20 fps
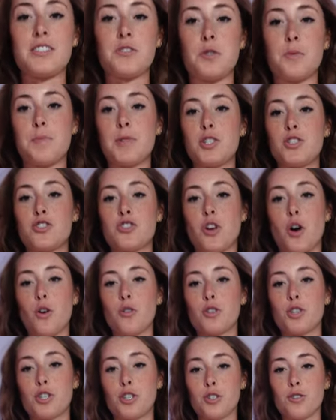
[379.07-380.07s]
this would be
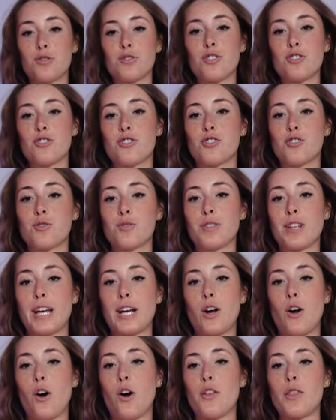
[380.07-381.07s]
so cute to shoot
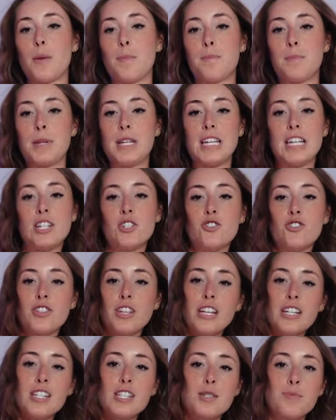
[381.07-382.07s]
like on the beach,
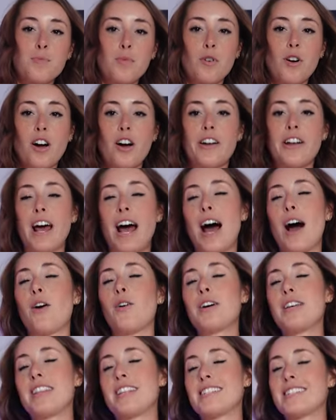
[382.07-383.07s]
like sprawled out
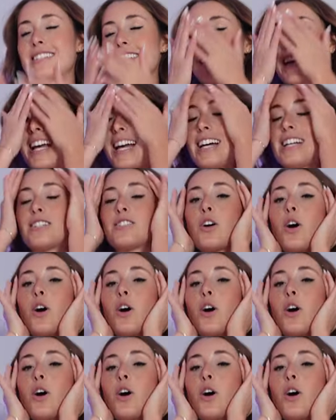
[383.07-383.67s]
in the sand.